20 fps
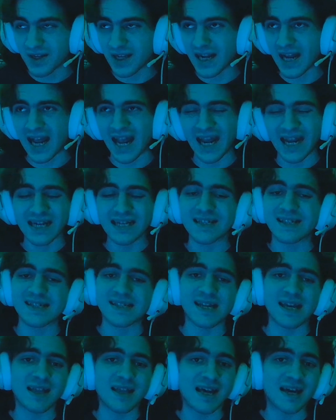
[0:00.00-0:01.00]
And I hate to
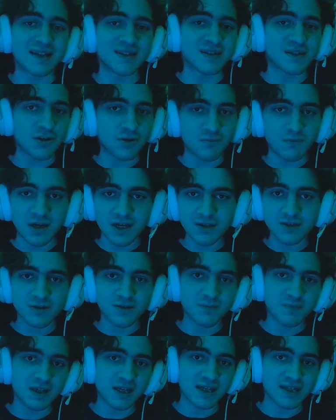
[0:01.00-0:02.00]
say that so
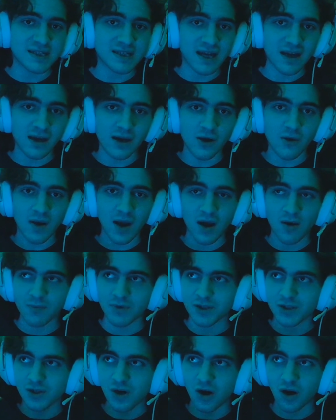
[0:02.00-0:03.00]
much because I know how
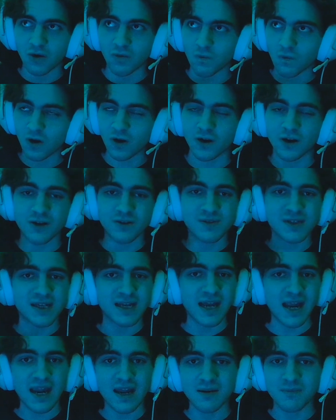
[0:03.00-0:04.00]
much hard work goes
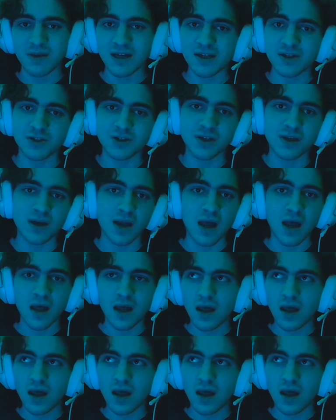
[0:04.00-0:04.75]
into animation